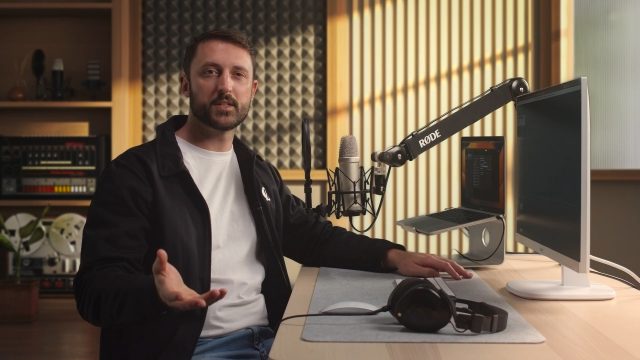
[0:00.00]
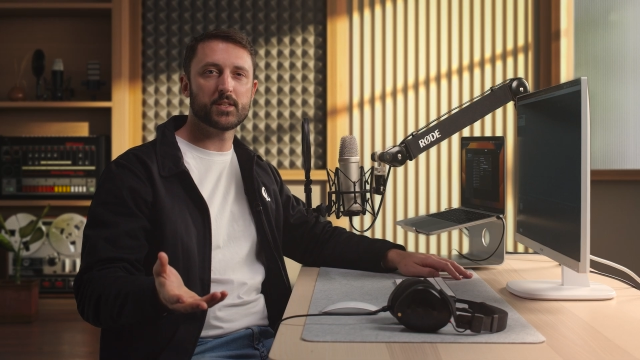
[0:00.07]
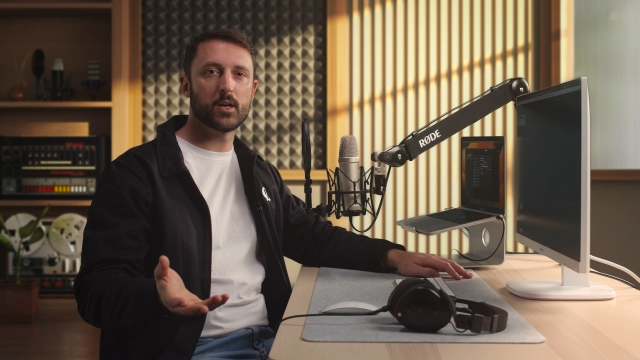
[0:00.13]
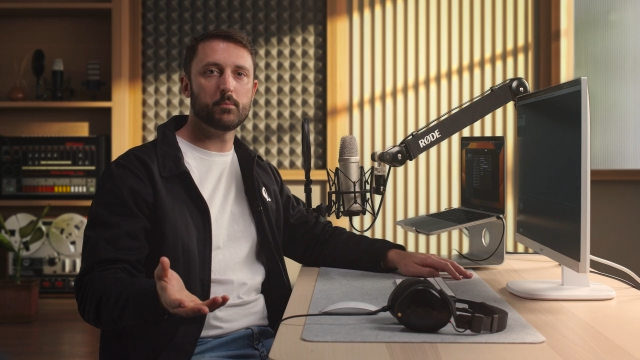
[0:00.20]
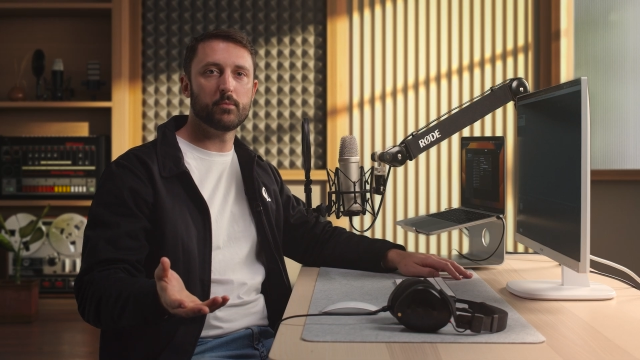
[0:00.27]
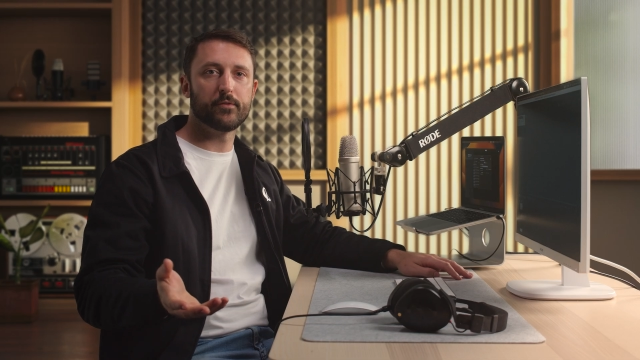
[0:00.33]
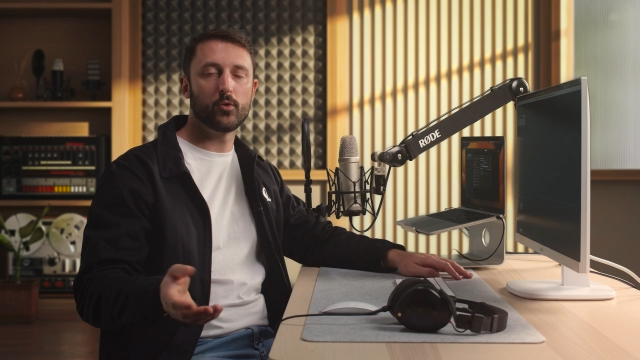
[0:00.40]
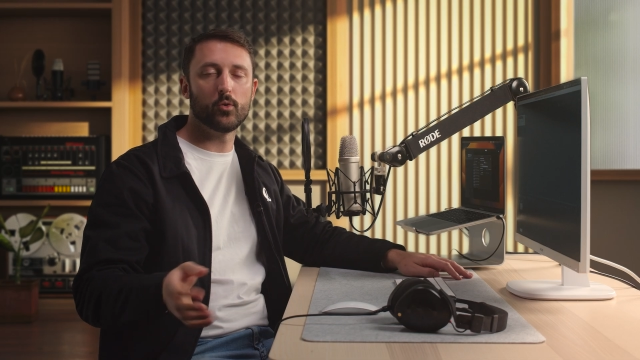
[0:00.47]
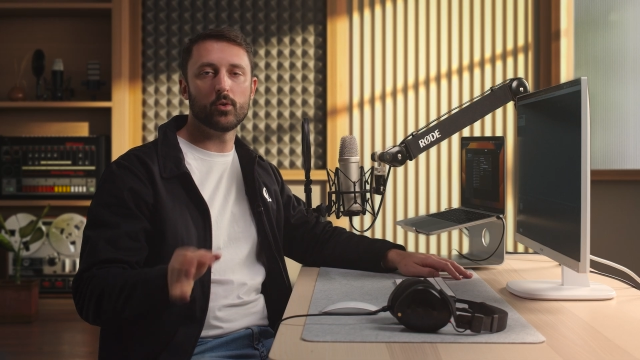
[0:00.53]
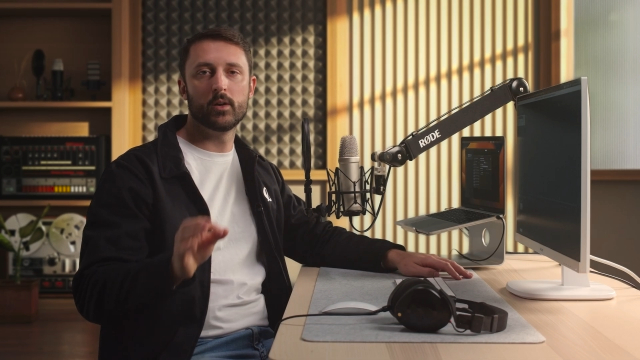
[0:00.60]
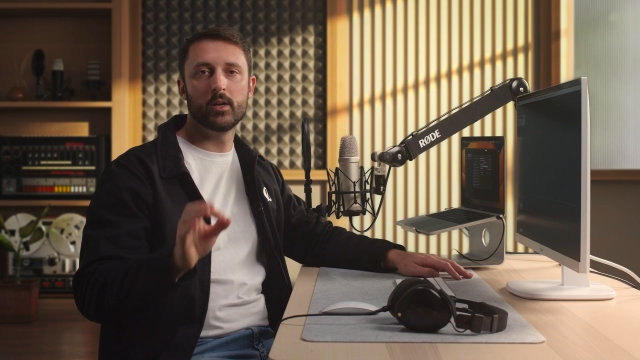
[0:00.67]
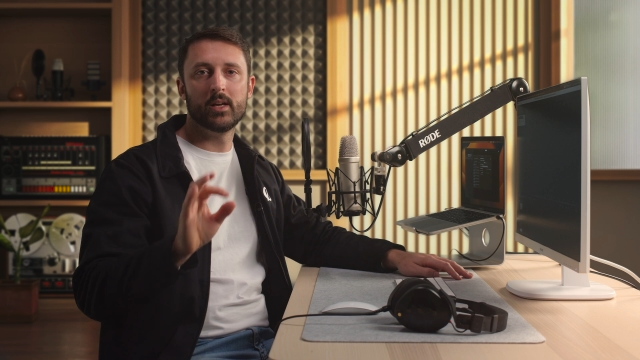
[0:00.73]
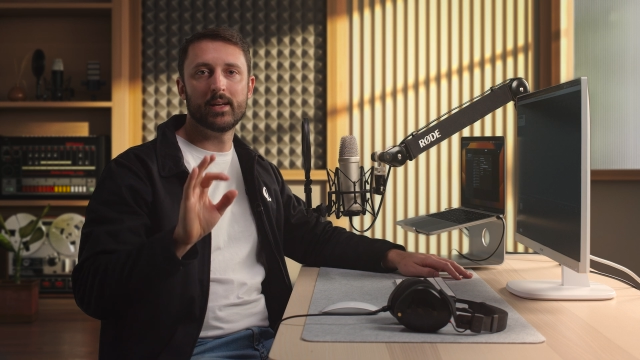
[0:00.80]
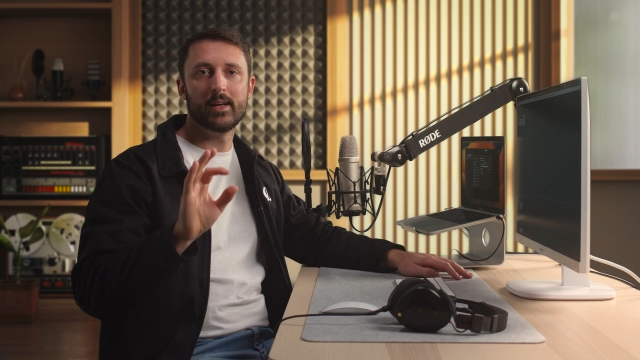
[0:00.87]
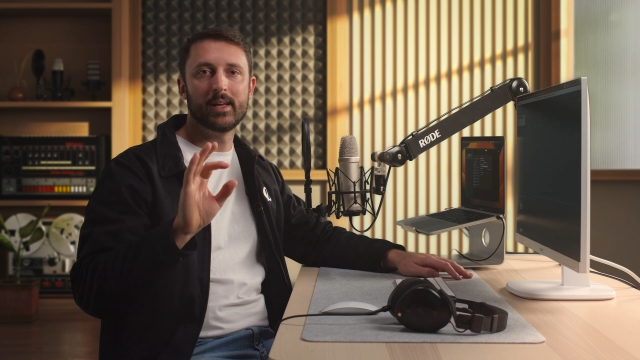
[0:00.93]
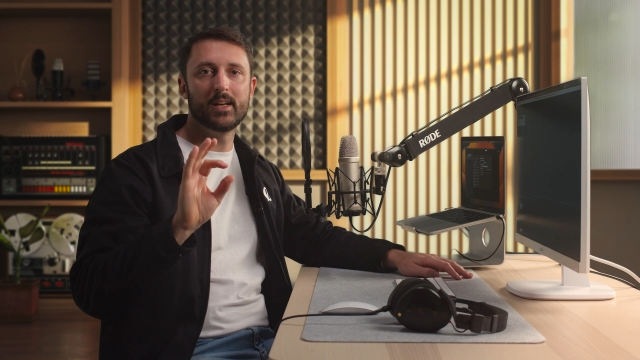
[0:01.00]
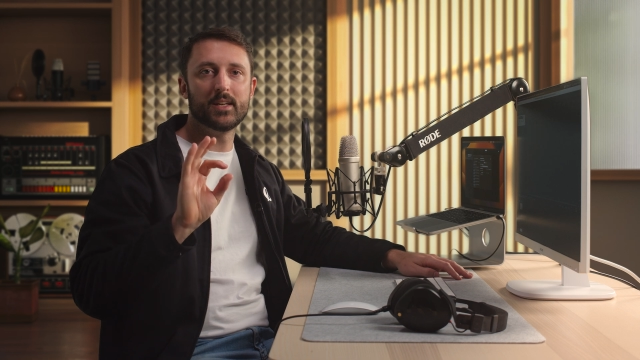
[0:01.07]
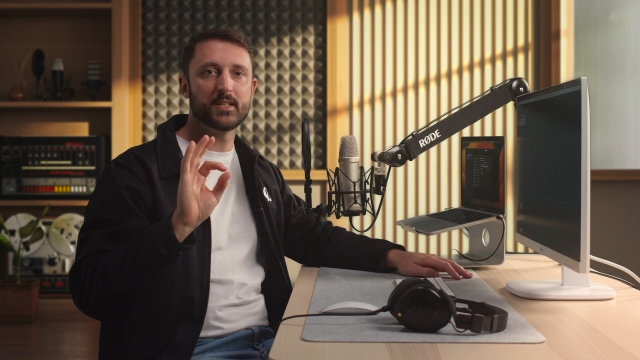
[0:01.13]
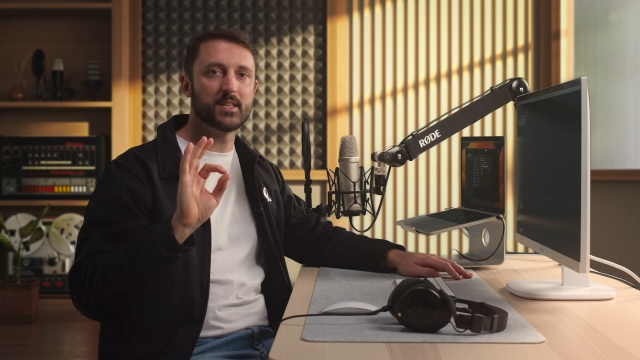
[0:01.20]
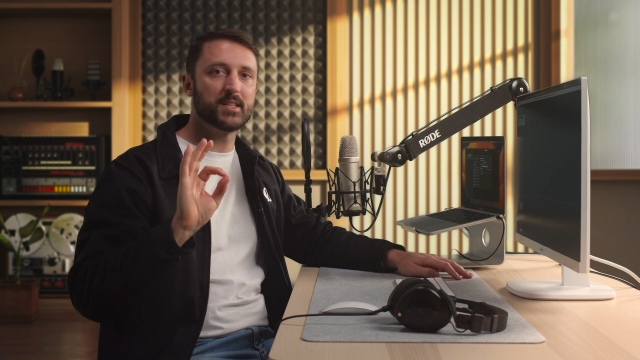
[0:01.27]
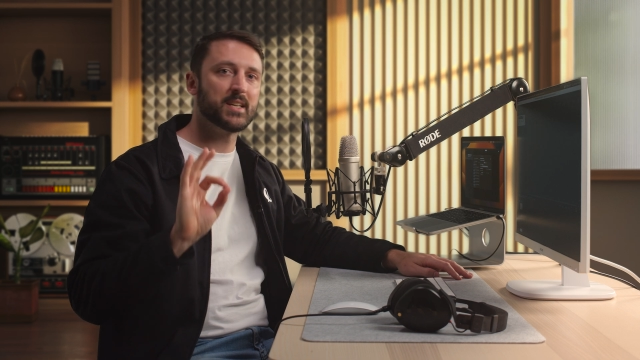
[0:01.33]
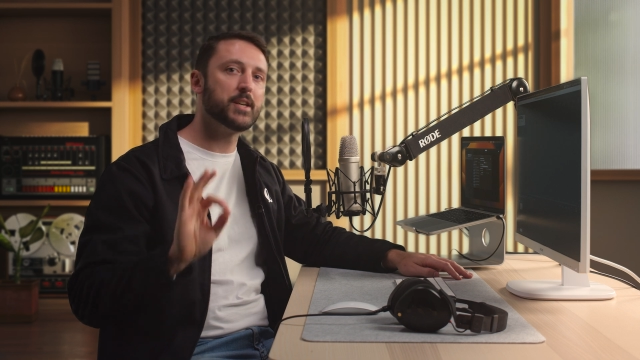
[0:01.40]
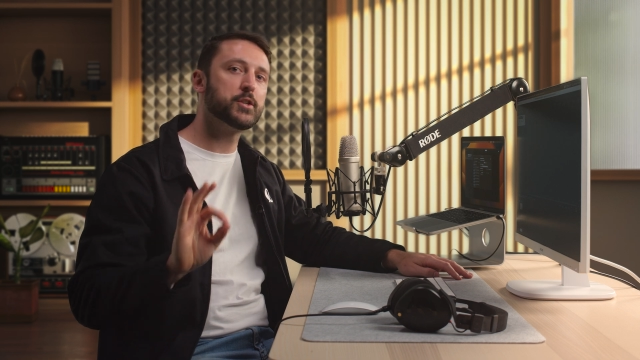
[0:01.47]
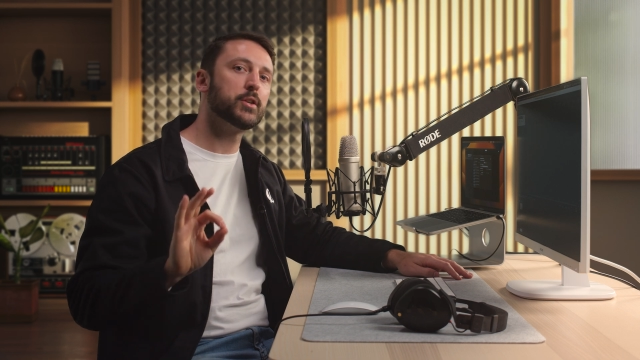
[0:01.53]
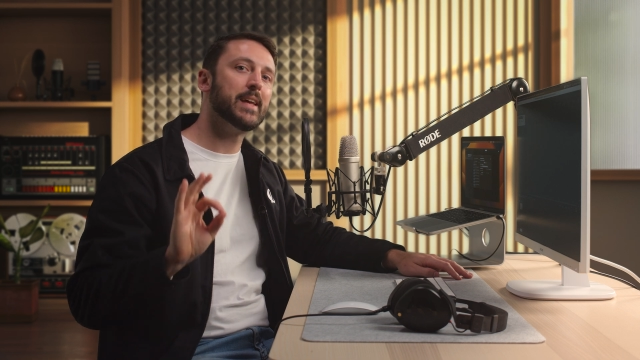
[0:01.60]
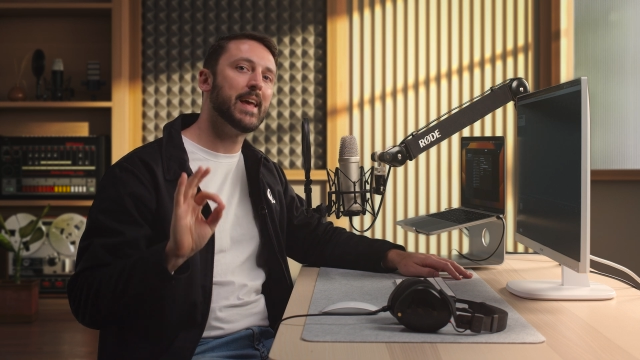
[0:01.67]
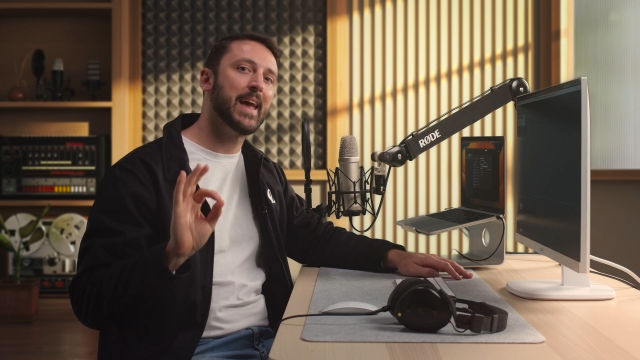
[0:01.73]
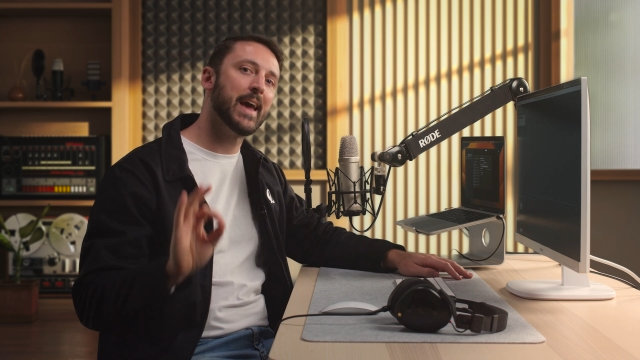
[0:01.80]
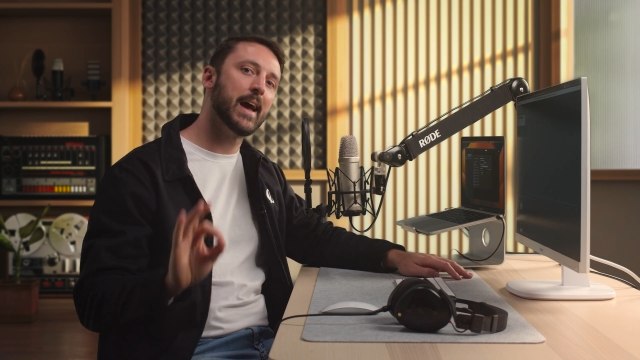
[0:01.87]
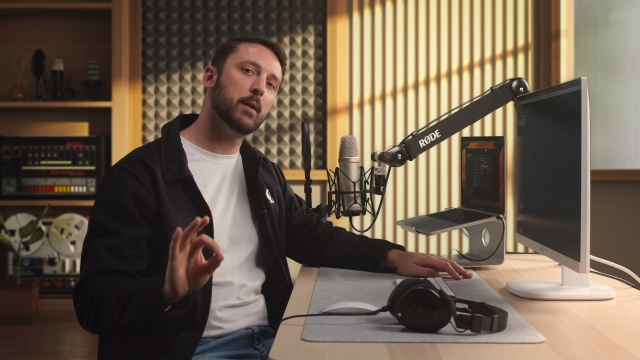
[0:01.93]
this term before. It is essentially
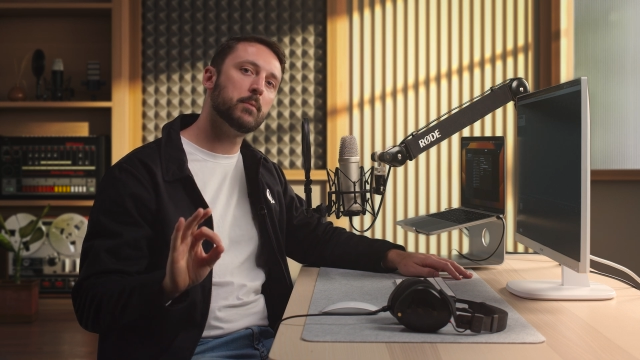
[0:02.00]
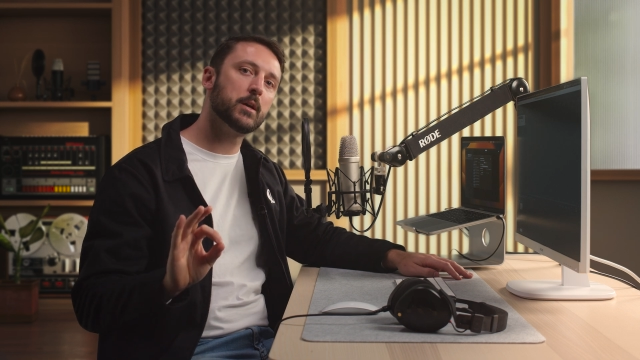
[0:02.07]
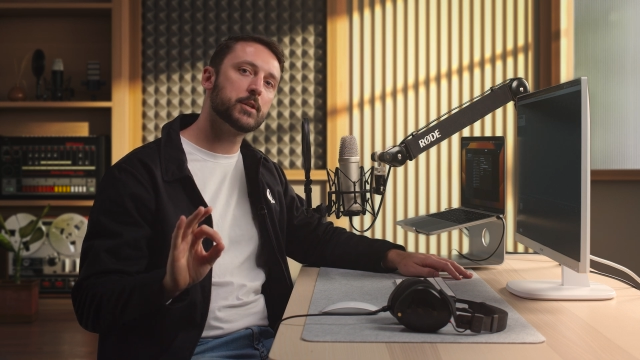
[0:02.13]
how